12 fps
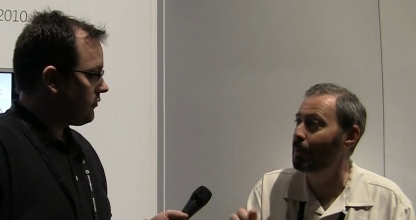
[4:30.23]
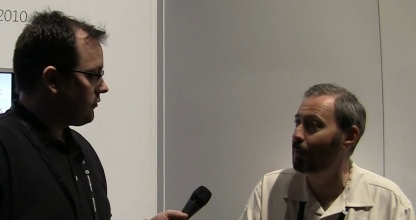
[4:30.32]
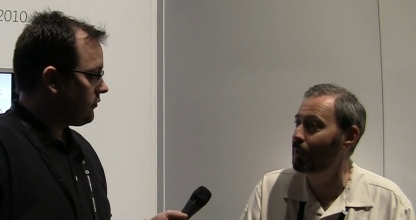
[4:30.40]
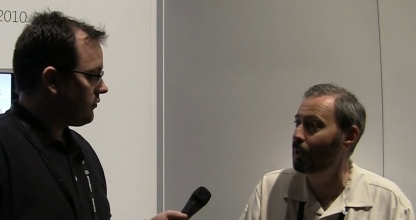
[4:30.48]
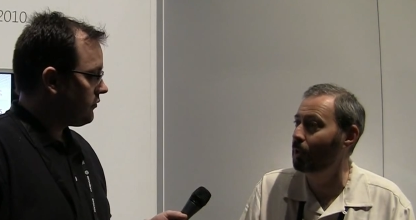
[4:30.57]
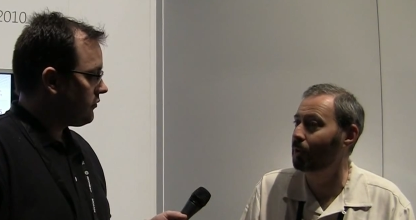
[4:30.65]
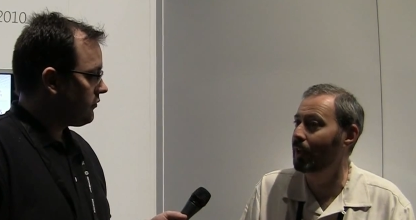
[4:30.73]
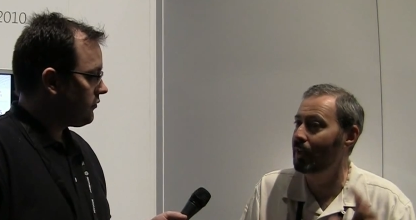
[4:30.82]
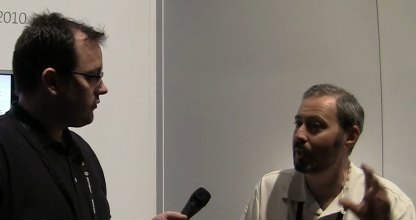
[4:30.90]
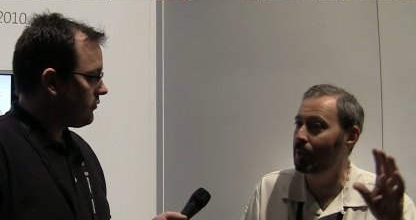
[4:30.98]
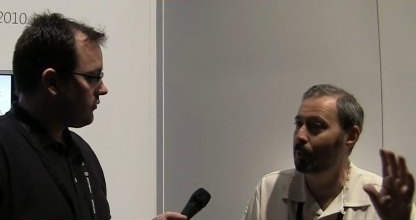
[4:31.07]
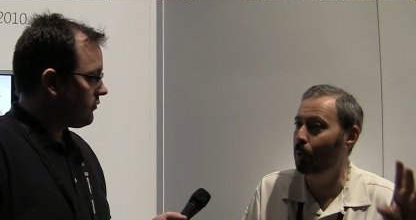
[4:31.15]
Speaker 1: the particular
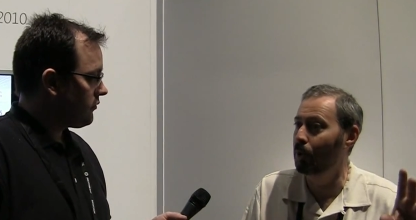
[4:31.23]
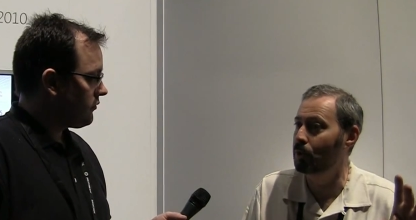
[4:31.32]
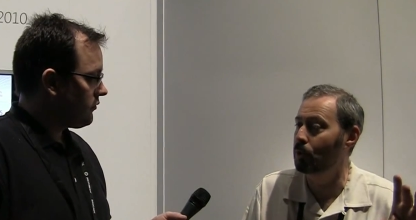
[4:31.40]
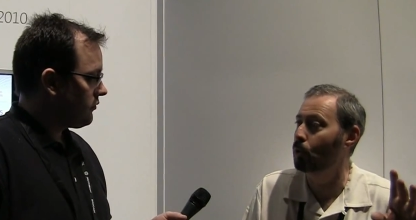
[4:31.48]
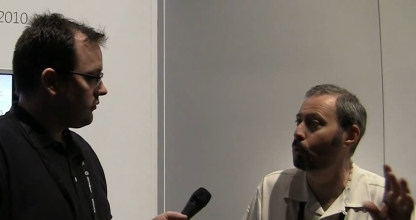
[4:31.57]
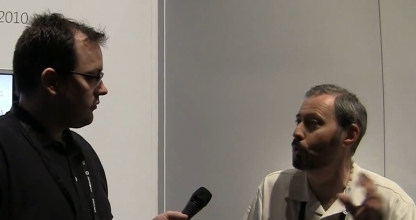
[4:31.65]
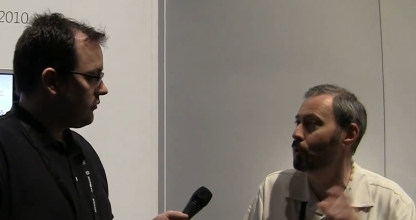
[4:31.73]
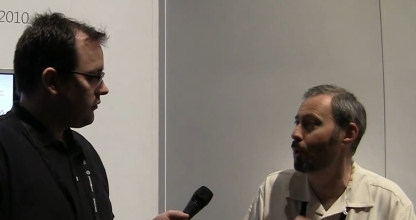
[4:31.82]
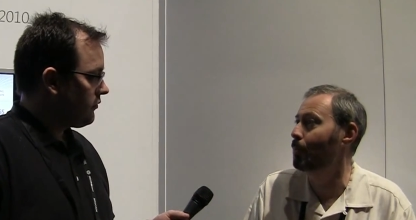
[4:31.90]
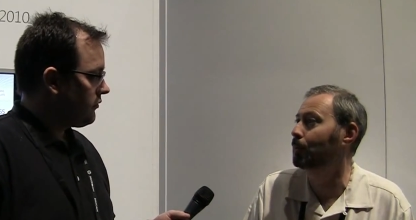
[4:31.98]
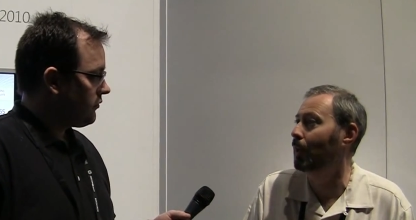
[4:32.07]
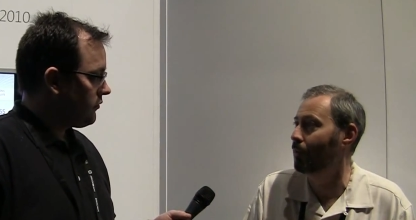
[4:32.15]
link and what rules
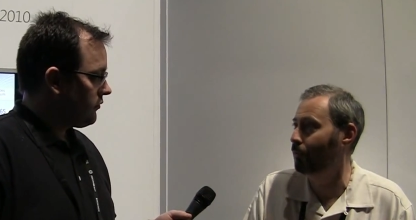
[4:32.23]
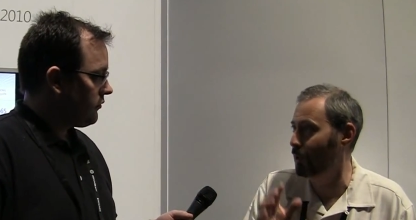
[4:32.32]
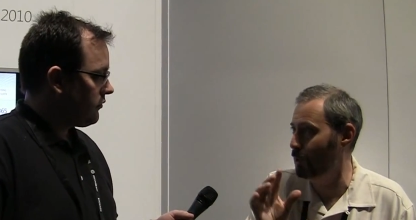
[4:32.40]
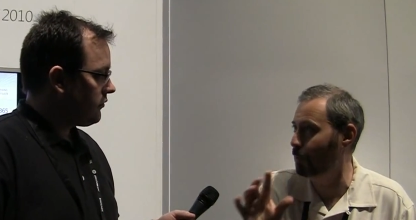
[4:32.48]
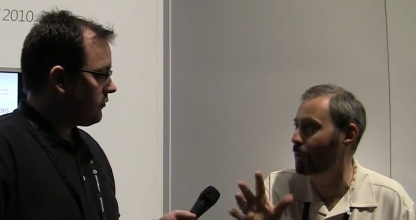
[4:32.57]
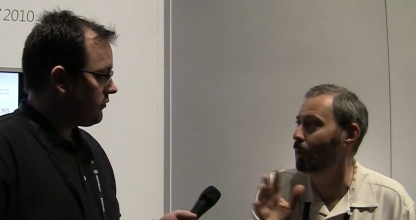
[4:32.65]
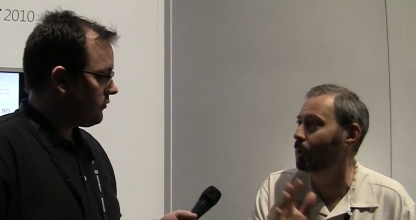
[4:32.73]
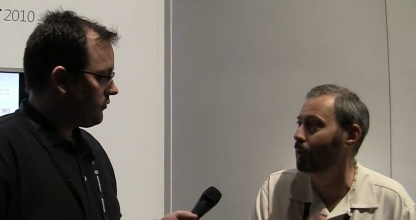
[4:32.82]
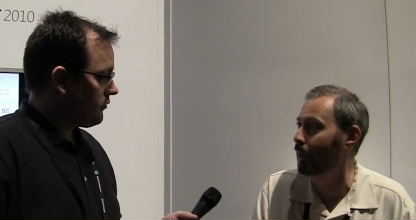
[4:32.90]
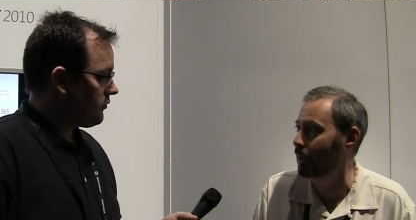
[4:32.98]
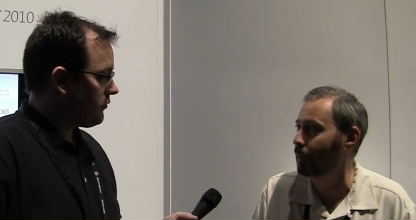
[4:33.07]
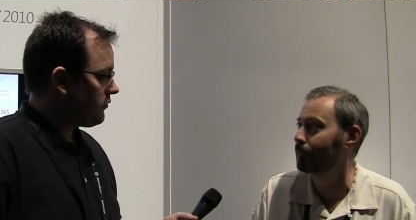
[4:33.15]
they apply for this
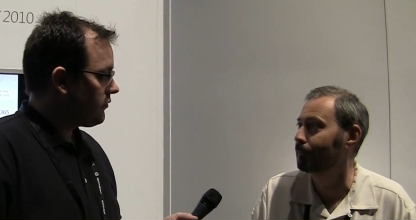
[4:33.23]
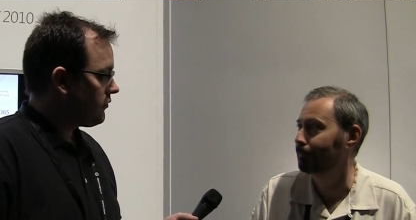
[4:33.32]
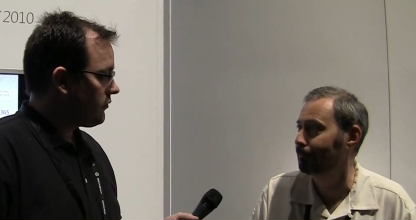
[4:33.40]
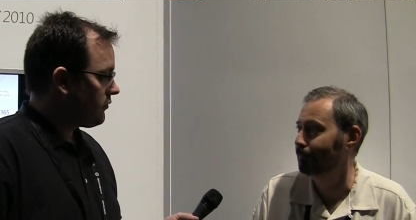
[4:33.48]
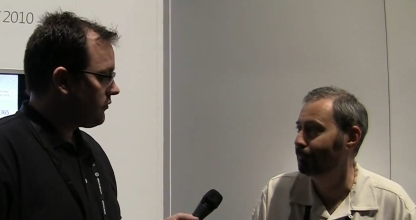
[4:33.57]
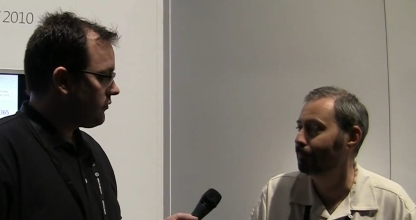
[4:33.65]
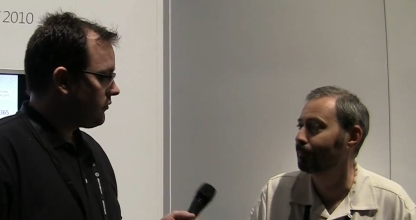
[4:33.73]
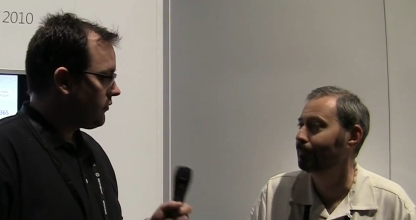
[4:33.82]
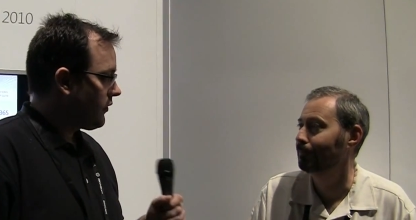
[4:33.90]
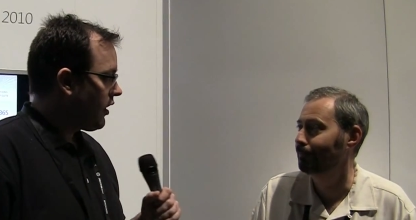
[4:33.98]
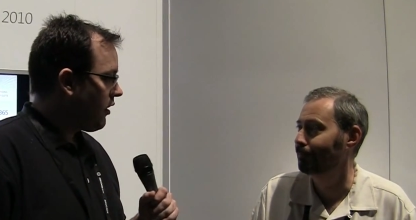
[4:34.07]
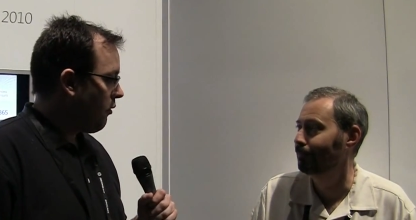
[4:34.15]
particular link.
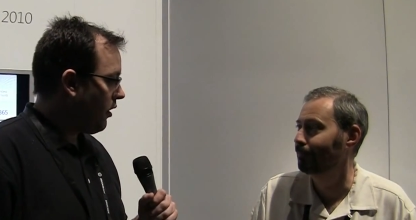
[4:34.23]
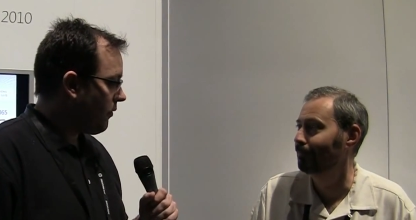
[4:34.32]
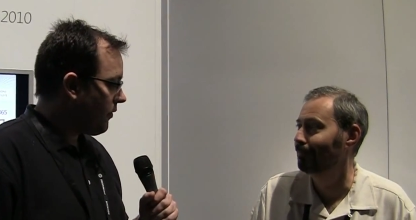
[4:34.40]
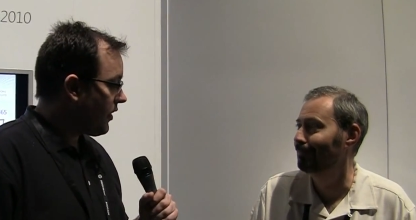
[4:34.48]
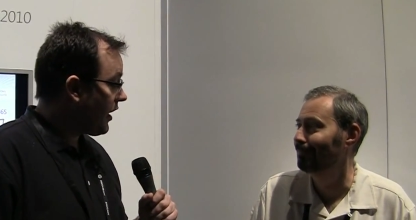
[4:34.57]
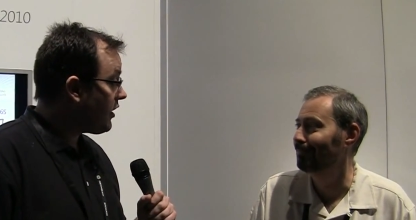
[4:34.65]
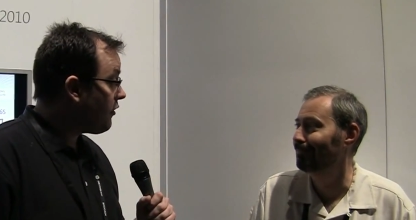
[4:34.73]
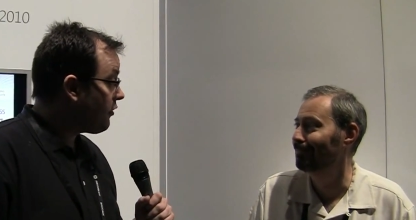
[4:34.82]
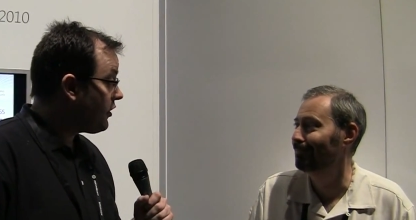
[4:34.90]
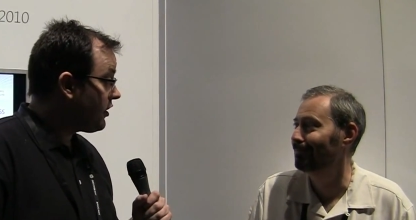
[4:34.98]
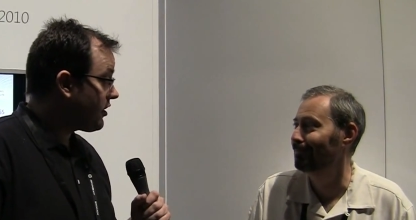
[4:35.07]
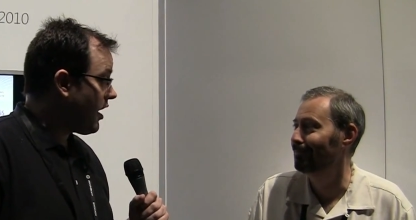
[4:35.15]
Speaker 2: Well, thank you
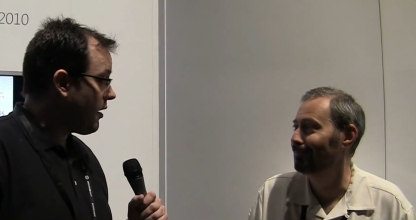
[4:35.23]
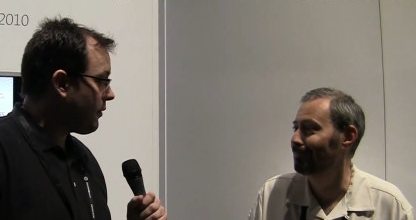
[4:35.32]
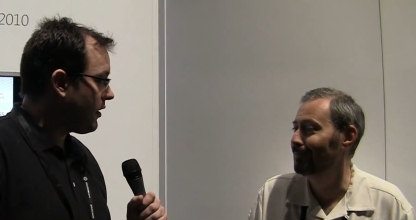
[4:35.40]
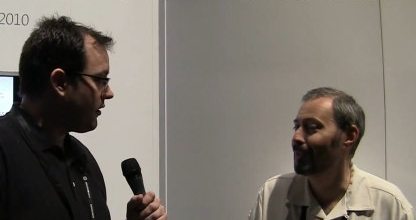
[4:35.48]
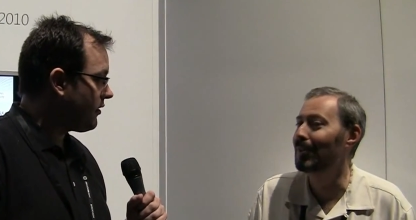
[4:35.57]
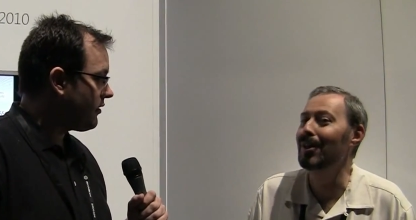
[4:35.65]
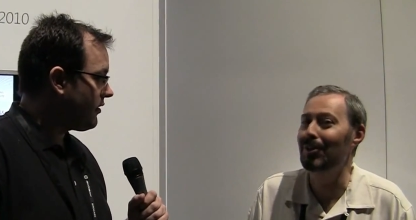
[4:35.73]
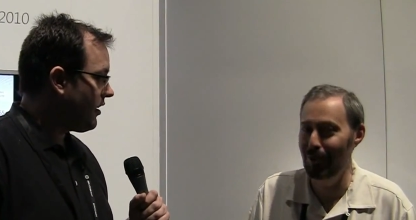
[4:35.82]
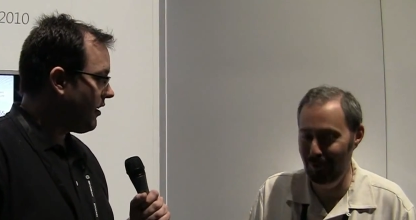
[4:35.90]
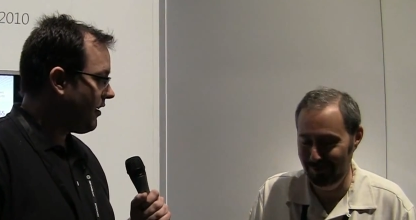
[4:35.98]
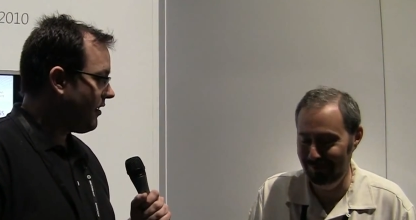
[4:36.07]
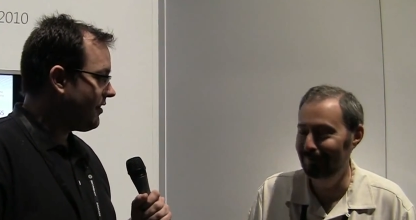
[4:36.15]
for your time and. Thank
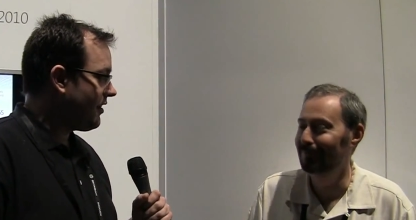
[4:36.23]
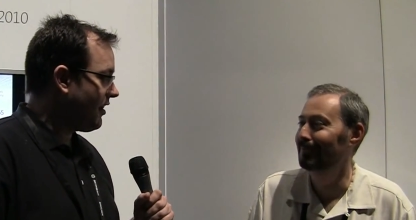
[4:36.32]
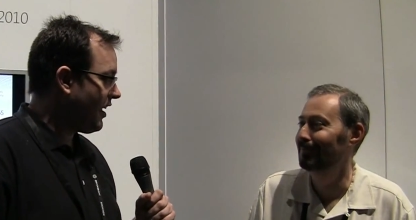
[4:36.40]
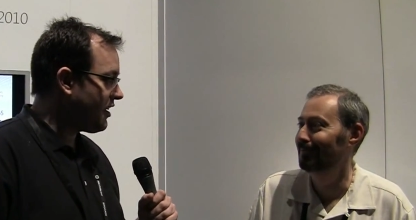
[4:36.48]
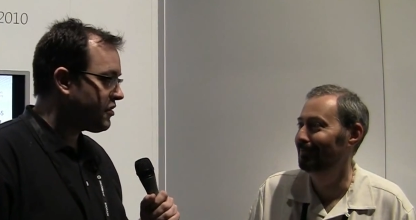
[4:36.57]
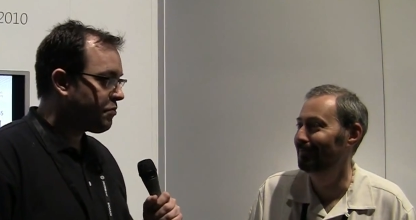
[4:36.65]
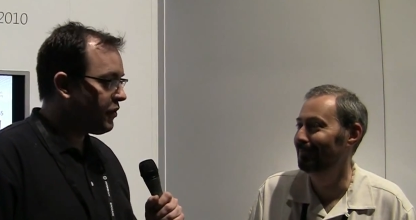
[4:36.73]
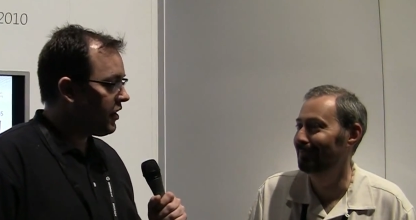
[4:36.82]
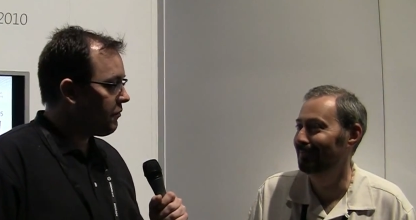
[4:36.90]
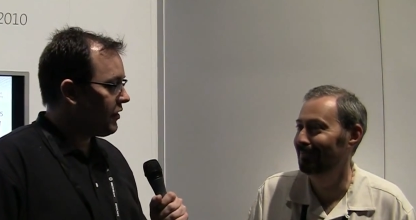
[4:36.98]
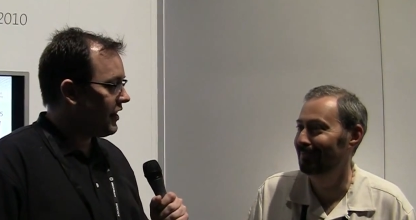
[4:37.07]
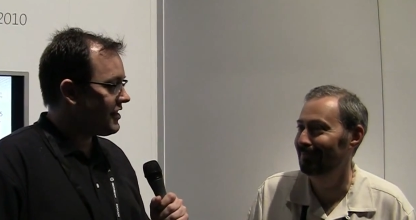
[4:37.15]
you. Lync is pretty
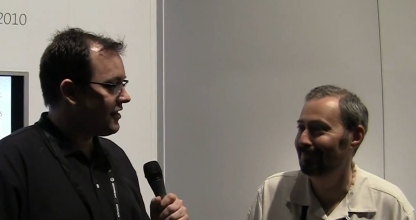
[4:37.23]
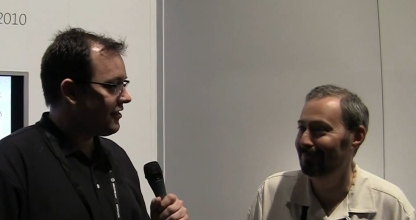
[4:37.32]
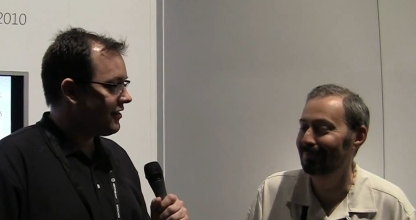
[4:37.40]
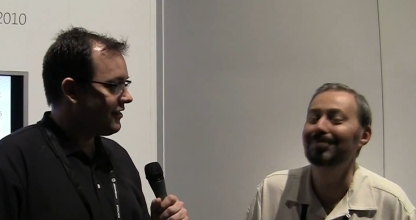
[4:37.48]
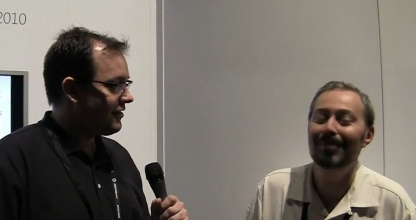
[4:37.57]
impressive.